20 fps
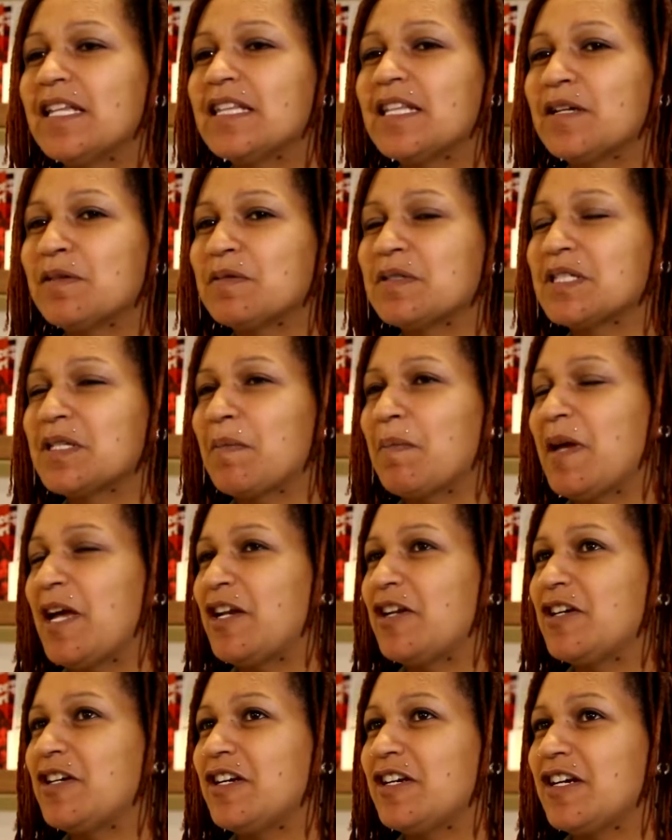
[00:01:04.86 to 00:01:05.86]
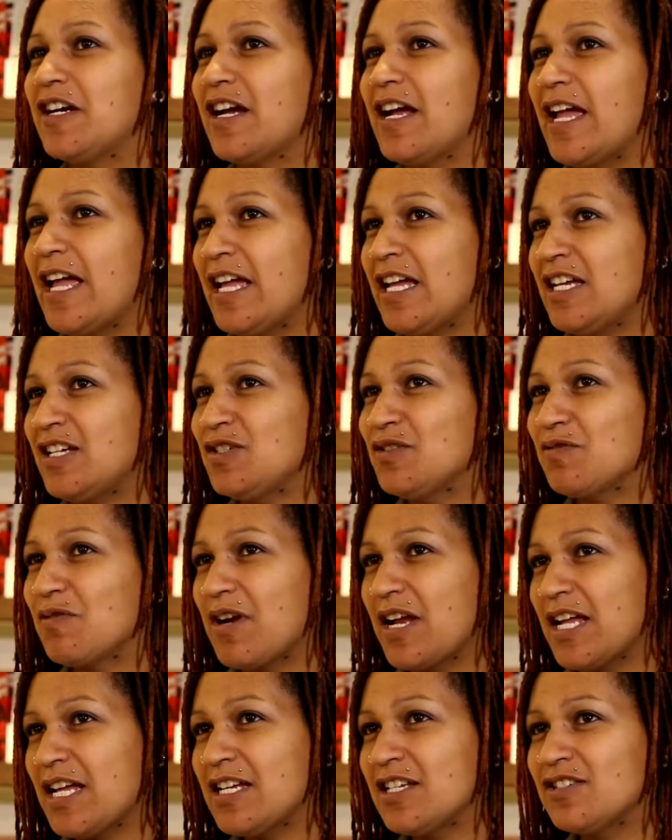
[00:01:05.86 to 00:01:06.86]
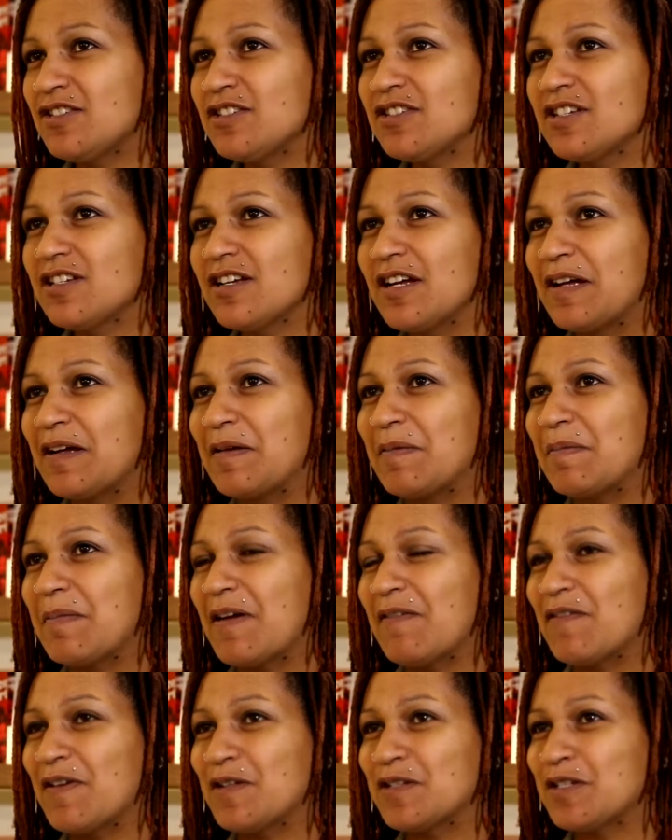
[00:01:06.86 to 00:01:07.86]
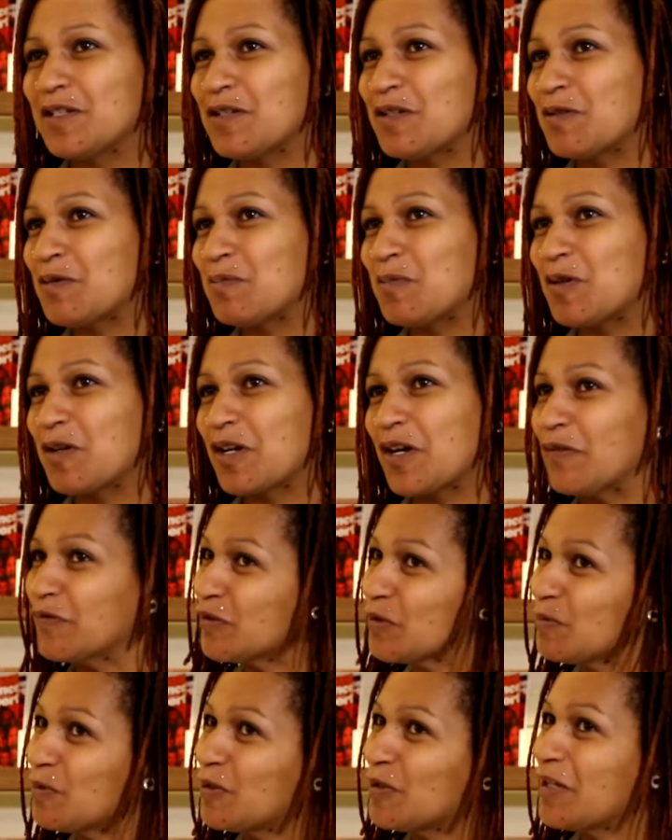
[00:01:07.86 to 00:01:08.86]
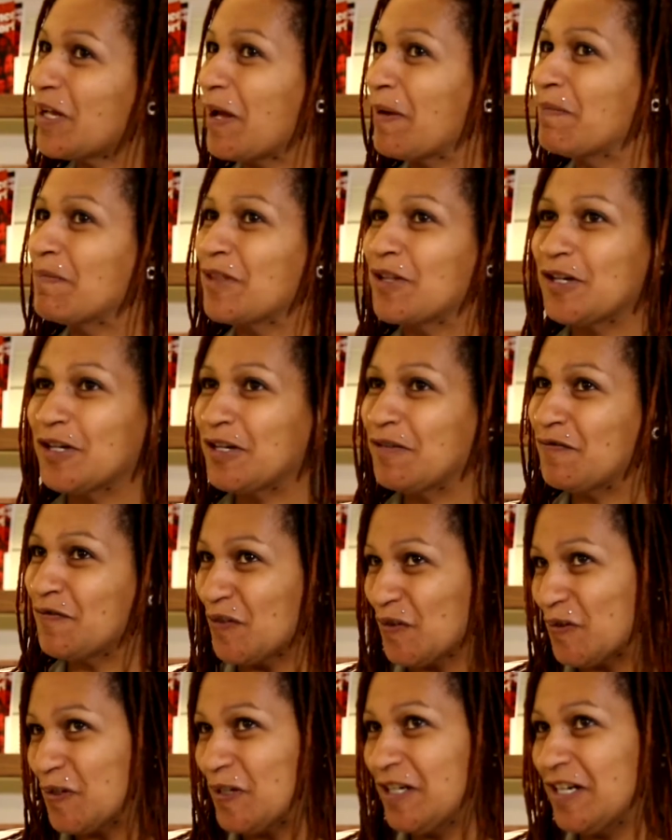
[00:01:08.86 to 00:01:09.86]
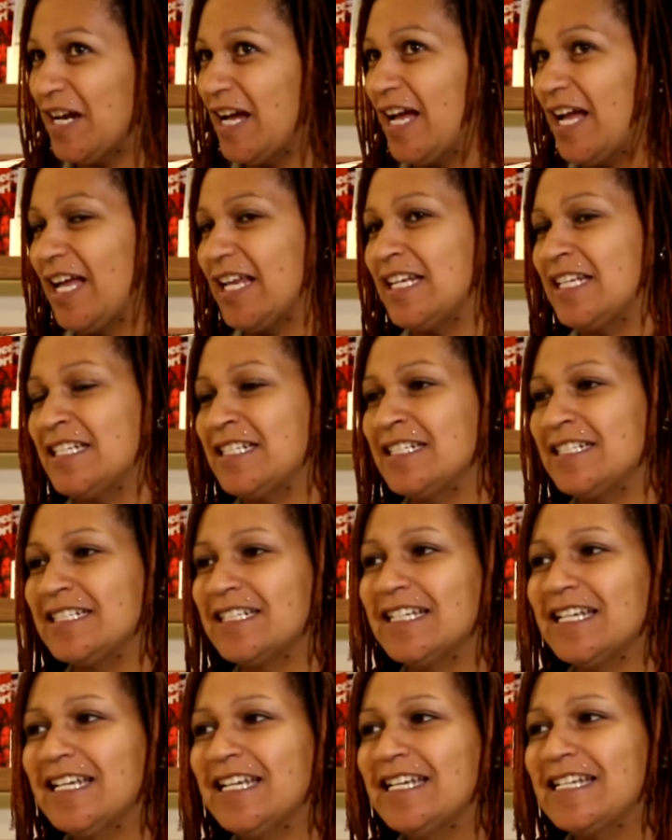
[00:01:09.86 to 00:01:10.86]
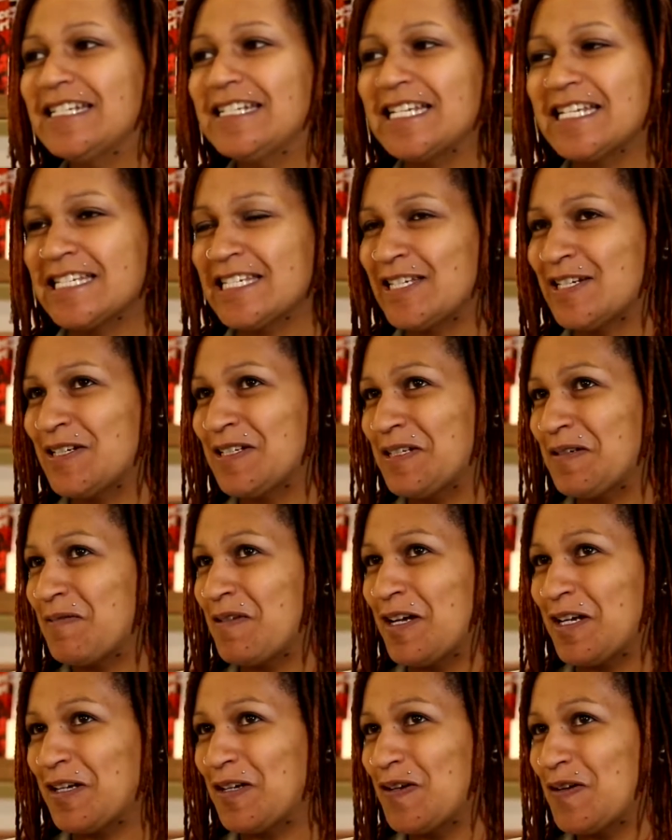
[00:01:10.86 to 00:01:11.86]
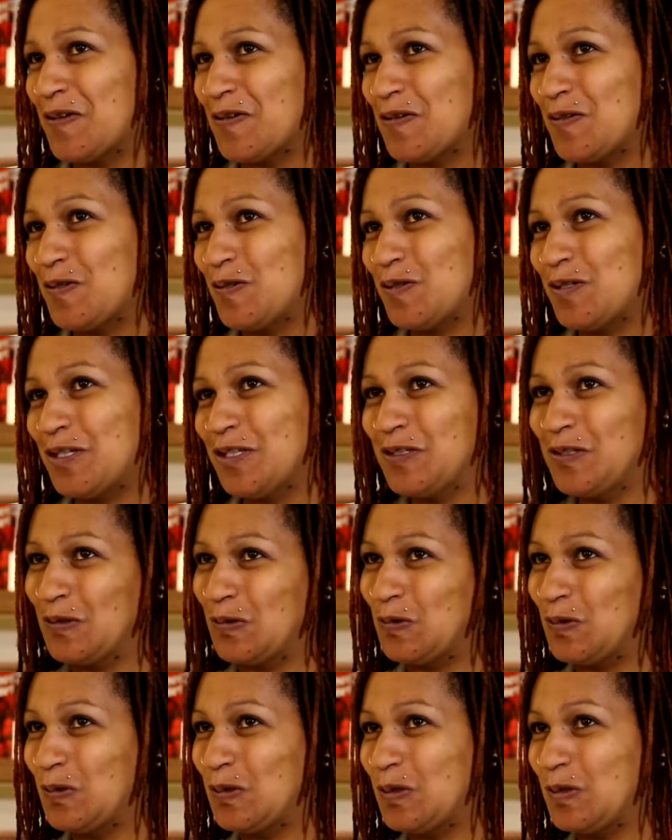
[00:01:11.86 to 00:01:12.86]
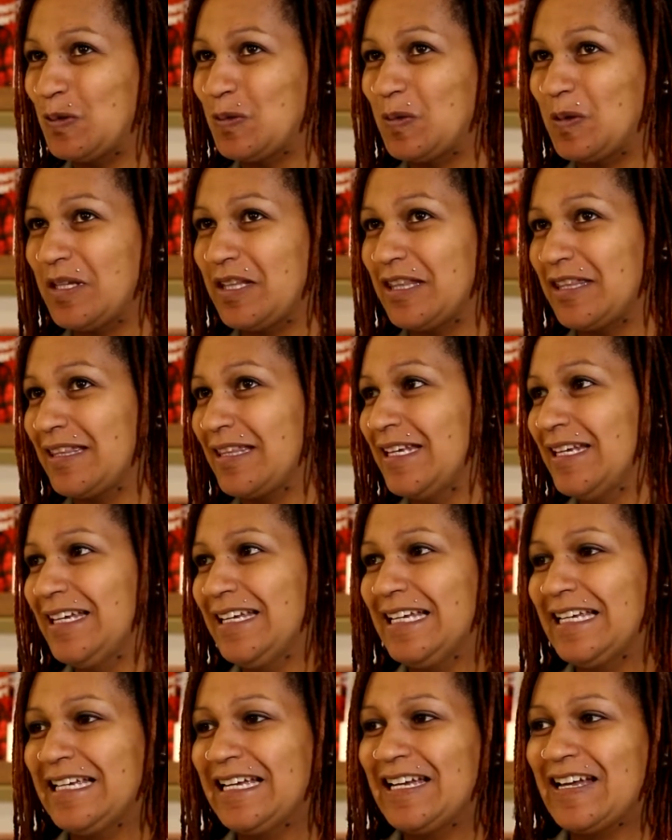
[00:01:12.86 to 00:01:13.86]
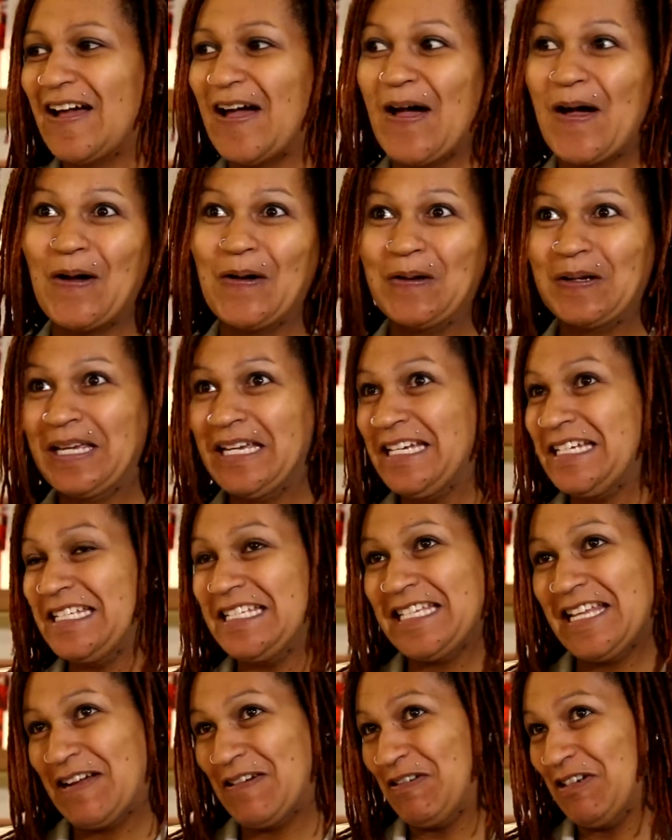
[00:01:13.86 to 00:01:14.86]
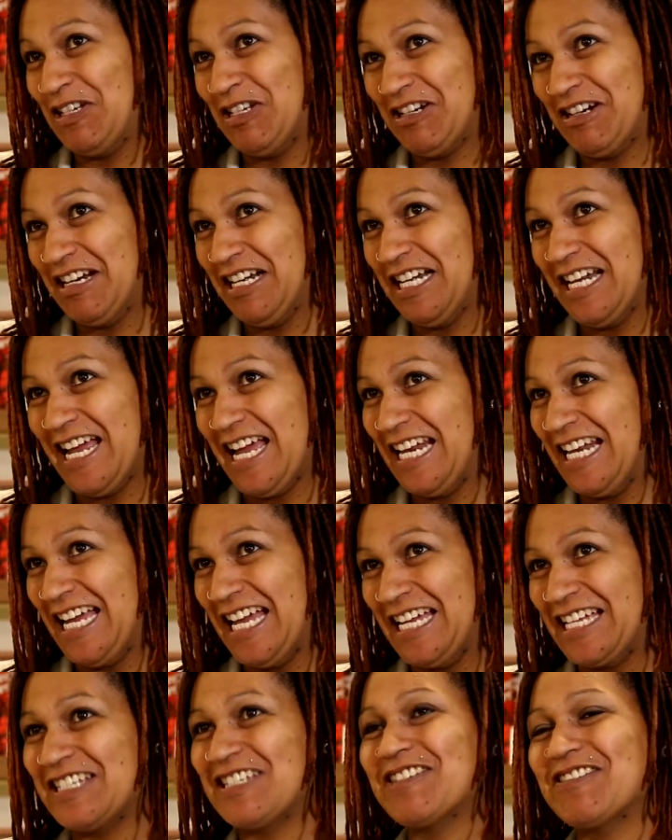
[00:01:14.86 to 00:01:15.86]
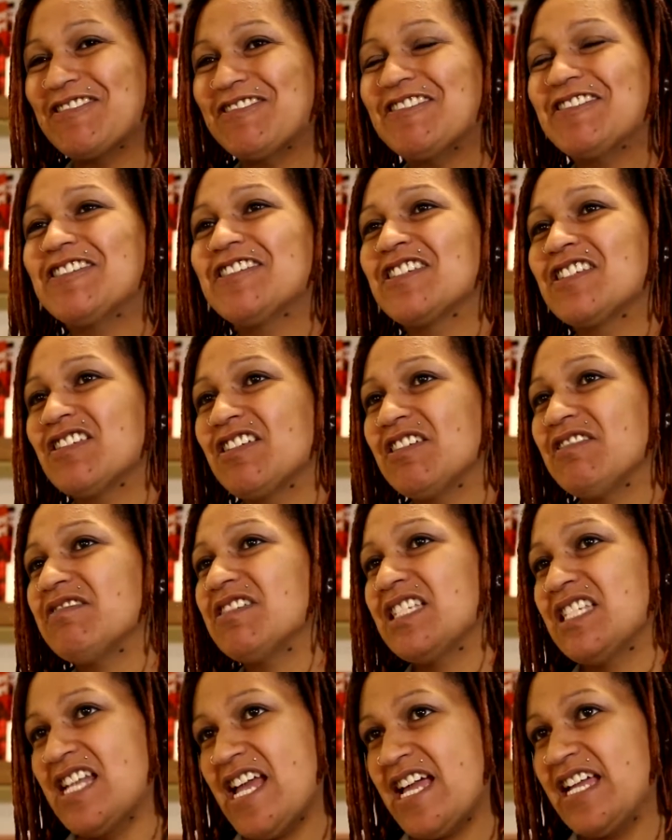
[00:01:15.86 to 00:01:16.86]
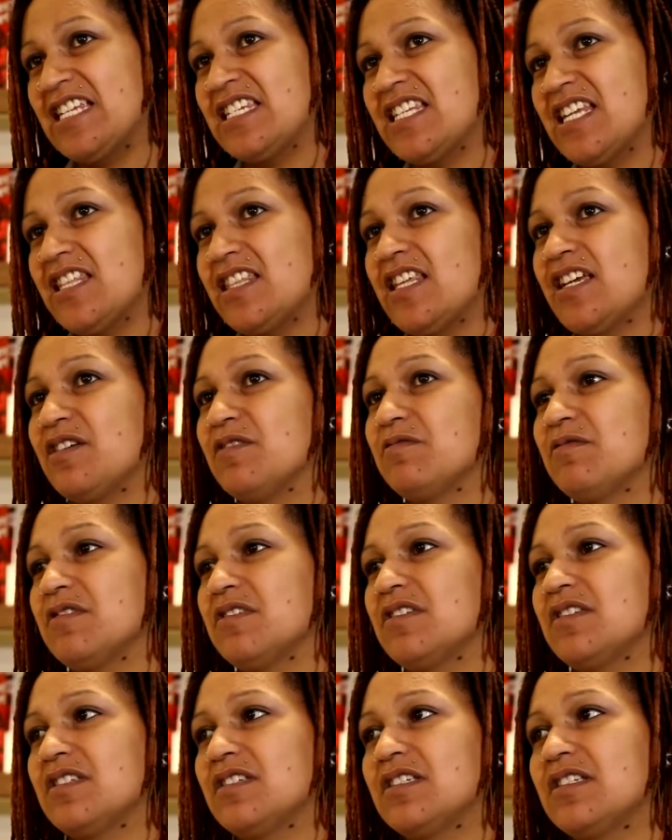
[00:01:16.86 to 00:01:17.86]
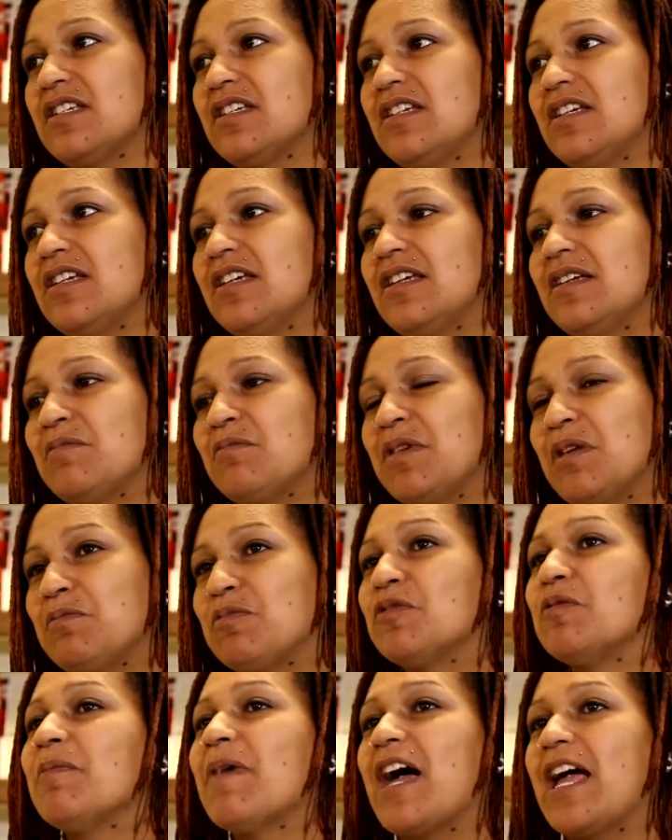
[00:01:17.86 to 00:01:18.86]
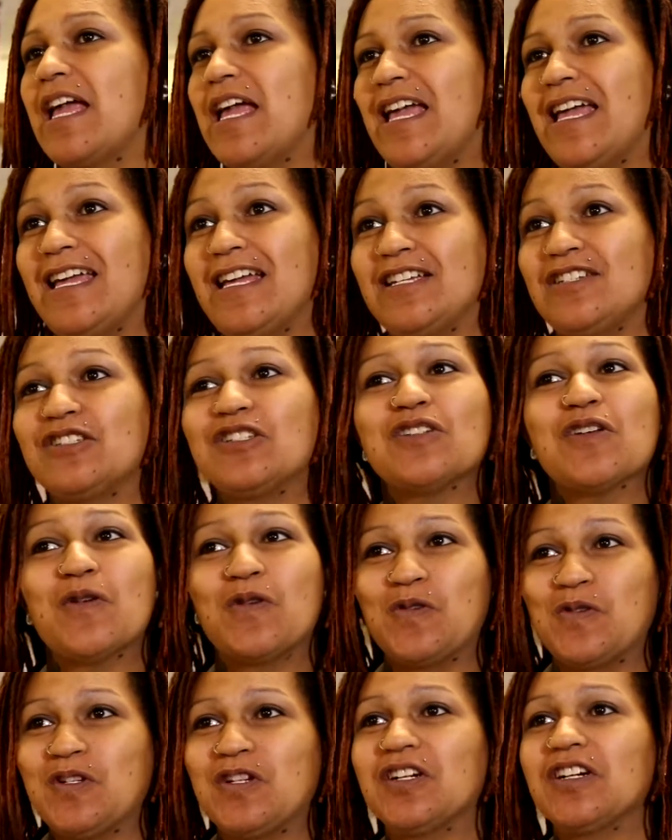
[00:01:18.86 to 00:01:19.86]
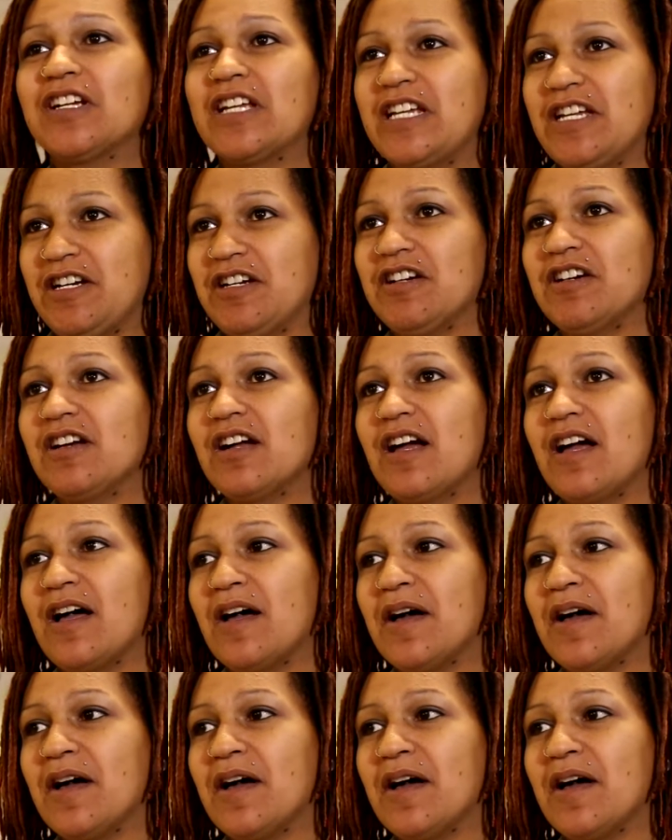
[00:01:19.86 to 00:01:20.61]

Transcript: There was a better age range. I felt a little more comfortable. I'm 34. I didn't necessarily want to go to school with all kids that were straight out of high school, so it was nice that there was people my age older here.